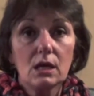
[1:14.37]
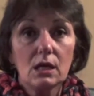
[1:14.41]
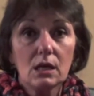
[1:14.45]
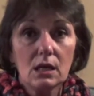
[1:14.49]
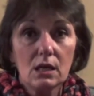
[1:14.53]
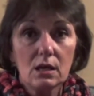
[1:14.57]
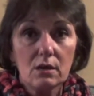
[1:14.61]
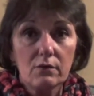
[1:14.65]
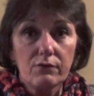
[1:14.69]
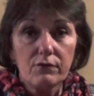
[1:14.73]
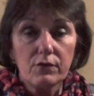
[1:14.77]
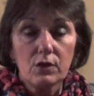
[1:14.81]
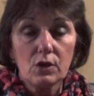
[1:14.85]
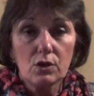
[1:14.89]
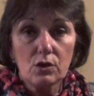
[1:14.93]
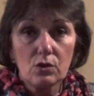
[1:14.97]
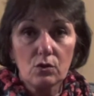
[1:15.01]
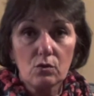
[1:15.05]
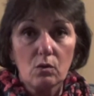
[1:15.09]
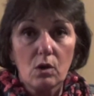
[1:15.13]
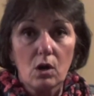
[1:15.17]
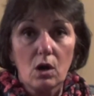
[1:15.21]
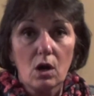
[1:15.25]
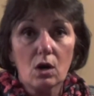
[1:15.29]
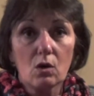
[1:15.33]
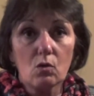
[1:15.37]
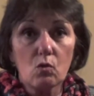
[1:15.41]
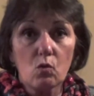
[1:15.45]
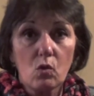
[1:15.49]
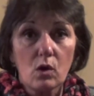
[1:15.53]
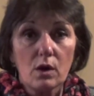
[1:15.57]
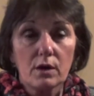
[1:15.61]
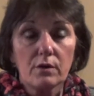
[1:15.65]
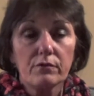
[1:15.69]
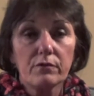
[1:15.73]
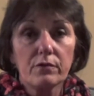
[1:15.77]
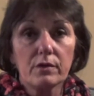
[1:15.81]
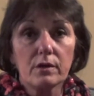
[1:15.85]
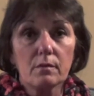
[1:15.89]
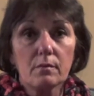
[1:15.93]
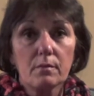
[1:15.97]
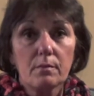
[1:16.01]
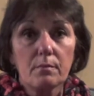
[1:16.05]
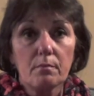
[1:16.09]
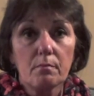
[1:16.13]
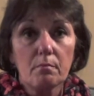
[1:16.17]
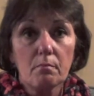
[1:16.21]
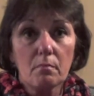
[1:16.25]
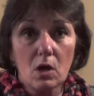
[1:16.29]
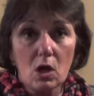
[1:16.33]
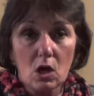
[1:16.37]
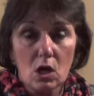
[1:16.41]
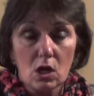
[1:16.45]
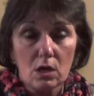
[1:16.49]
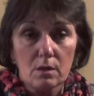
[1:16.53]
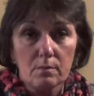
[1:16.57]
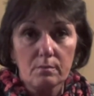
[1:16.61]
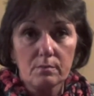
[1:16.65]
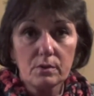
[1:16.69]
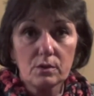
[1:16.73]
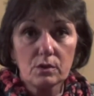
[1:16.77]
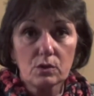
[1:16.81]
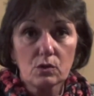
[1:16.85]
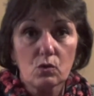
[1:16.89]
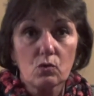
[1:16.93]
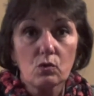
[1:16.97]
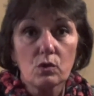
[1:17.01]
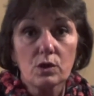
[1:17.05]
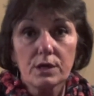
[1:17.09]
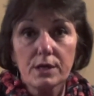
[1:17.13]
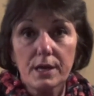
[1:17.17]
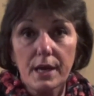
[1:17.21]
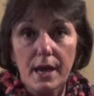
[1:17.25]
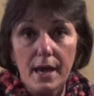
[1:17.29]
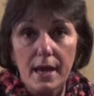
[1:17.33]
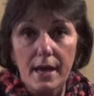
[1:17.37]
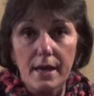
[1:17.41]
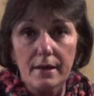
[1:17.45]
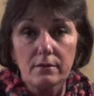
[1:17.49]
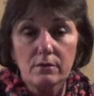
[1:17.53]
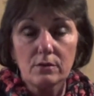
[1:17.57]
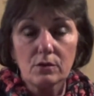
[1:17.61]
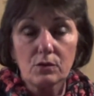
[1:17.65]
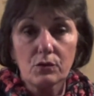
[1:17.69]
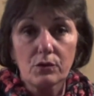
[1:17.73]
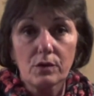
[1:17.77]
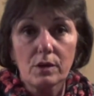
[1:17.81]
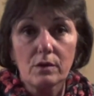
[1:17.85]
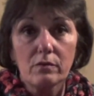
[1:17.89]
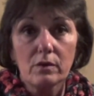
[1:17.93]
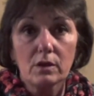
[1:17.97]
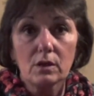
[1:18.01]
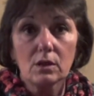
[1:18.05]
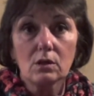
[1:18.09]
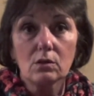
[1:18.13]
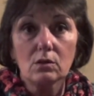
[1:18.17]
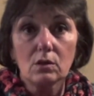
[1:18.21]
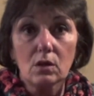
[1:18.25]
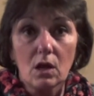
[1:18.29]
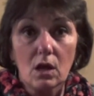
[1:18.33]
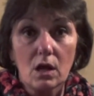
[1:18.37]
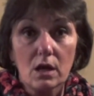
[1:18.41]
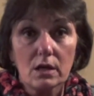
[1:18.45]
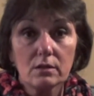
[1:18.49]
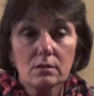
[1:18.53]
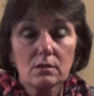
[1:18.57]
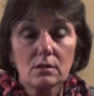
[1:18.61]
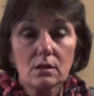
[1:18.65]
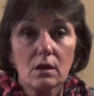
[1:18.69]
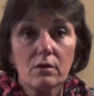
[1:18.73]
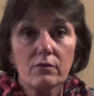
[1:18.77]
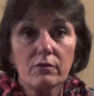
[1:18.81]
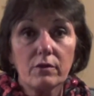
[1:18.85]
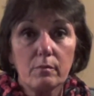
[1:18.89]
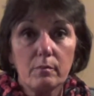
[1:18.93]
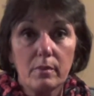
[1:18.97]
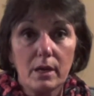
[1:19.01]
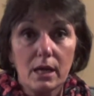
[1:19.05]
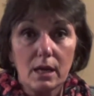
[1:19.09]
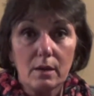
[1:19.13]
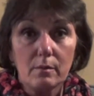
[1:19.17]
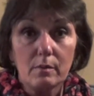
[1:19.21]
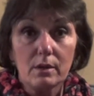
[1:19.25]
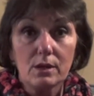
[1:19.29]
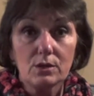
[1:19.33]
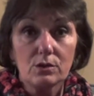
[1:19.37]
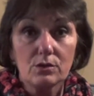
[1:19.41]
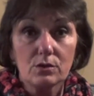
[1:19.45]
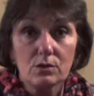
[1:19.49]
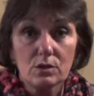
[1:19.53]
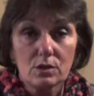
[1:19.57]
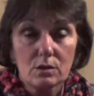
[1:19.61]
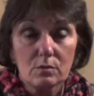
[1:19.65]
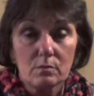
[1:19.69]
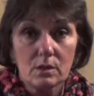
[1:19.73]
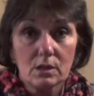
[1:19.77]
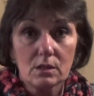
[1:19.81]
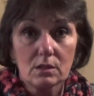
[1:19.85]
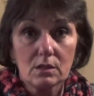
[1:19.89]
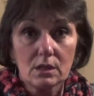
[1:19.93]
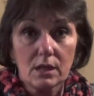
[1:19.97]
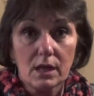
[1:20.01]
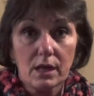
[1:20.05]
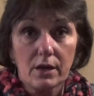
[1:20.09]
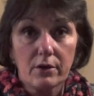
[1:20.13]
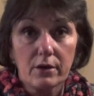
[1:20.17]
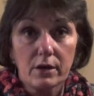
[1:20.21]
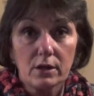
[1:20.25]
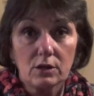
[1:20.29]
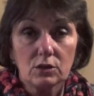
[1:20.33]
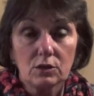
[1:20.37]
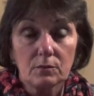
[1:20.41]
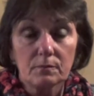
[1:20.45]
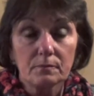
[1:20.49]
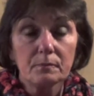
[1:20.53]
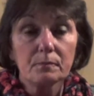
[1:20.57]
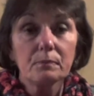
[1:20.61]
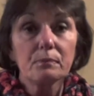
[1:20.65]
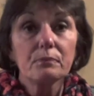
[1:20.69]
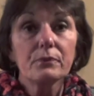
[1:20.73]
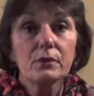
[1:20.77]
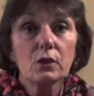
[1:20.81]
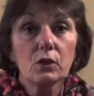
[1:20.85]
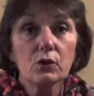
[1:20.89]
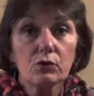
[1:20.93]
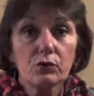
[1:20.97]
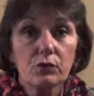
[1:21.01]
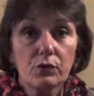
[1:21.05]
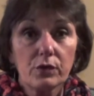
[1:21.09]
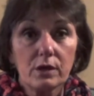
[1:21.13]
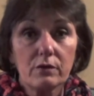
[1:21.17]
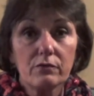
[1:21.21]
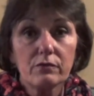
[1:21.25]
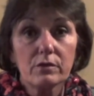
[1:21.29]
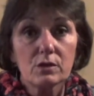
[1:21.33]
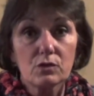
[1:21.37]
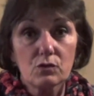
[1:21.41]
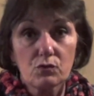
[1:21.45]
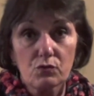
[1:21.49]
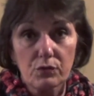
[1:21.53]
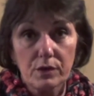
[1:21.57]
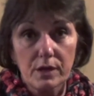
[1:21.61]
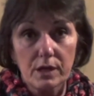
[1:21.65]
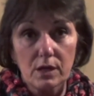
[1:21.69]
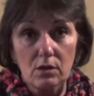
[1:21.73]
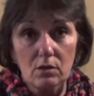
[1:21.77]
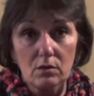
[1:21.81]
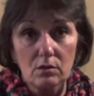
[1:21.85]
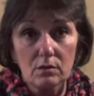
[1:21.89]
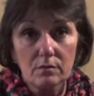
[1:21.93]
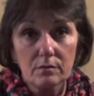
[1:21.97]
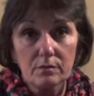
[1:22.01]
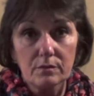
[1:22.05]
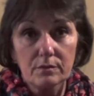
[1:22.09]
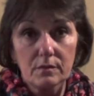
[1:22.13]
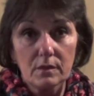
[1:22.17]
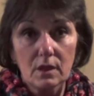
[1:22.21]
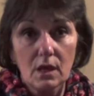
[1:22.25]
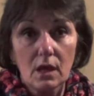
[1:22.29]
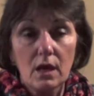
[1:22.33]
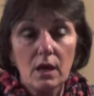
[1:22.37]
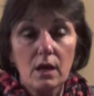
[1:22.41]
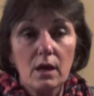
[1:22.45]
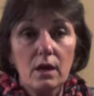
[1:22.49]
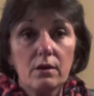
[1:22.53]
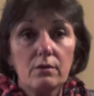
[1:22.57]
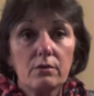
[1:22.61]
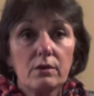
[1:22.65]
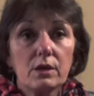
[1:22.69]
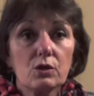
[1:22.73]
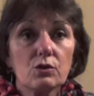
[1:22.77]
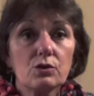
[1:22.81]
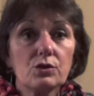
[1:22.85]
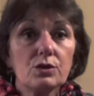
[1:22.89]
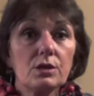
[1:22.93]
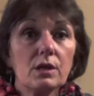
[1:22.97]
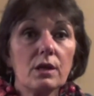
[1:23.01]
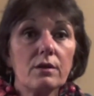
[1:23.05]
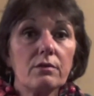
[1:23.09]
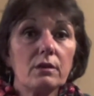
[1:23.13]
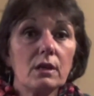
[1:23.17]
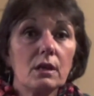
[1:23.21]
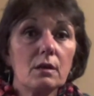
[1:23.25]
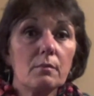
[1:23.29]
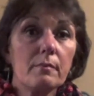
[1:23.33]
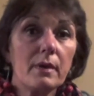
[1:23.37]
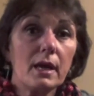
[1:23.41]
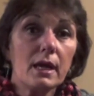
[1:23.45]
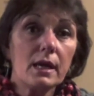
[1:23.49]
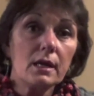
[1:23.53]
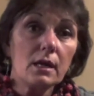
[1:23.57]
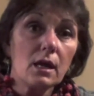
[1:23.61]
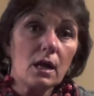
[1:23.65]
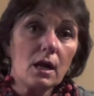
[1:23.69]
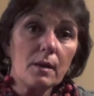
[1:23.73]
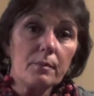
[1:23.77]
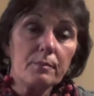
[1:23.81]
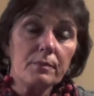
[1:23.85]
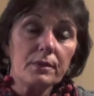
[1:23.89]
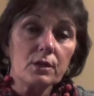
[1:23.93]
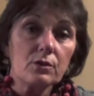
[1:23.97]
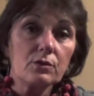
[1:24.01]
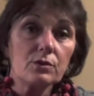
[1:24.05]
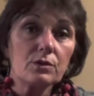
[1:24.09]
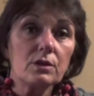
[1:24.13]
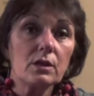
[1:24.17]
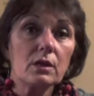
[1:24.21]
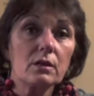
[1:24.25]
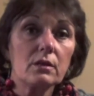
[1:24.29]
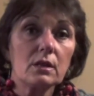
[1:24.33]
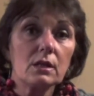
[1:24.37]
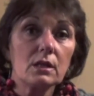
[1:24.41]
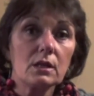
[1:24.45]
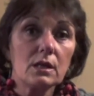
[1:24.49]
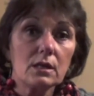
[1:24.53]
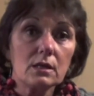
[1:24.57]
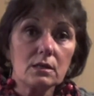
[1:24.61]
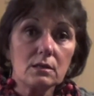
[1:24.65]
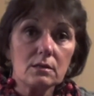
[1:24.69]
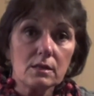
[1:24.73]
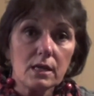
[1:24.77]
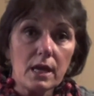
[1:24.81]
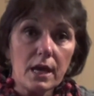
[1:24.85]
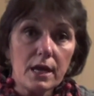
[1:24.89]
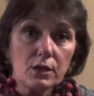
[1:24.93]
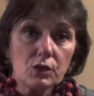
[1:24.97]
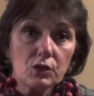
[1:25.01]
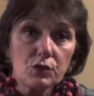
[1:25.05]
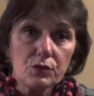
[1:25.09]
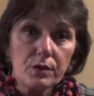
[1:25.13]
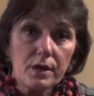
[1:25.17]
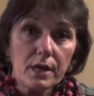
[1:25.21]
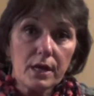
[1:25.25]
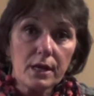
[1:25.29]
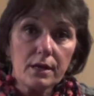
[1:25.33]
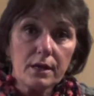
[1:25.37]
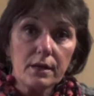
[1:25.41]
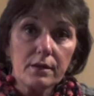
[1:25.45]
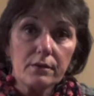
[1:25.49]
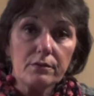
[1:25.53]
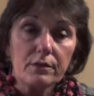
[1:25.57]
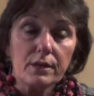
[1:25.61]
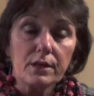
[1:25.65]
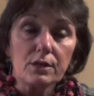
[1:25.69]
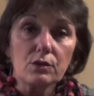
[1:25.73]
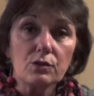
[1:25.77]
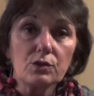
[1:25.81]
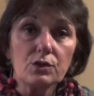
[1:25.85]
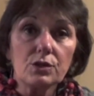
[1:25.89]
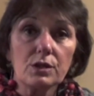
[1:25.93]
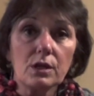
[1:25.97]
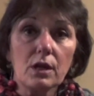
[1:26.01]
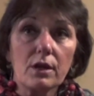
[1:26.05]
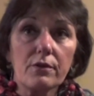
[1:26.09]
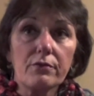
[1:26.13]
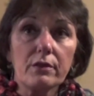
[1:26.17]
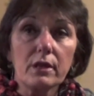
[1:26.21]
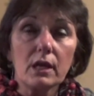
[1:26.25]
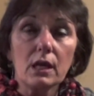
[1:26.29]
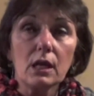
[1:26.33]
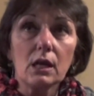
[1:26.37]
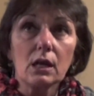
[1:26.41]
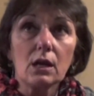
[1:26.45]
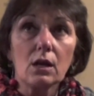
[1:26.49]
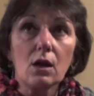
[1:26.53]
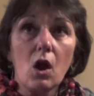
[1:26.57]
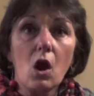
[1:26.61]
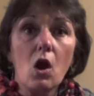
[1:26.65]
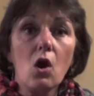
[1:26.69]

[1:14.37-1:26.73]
if you are one of the moms or dads grieving the loss of a baby due to miscarriage, your grief is real. There's nothing made up, there's nothing exaggerated, there's nothing